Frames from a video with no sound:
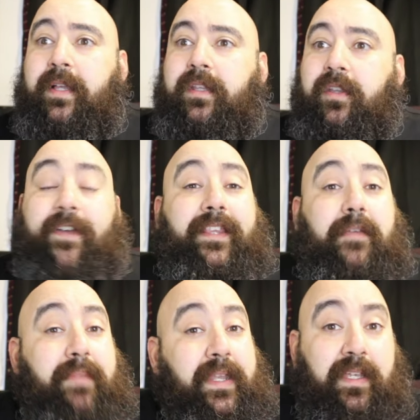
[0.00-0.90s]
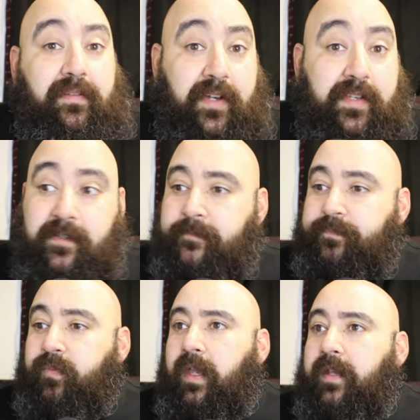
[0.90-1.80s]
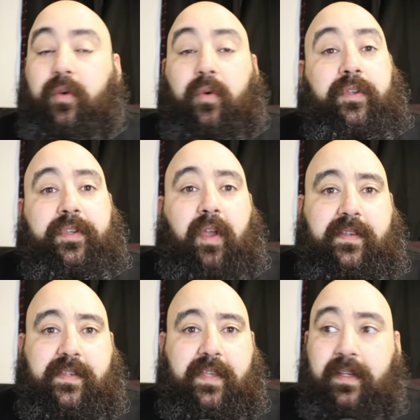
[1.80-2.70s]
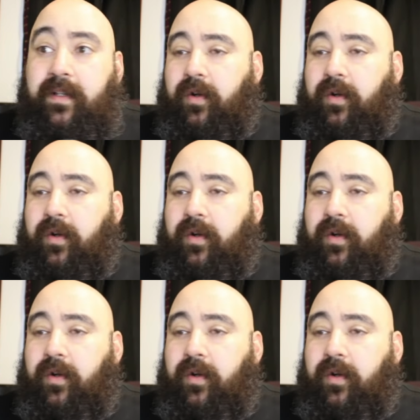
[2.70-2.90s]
The fact that many of us in an Orthodox setting,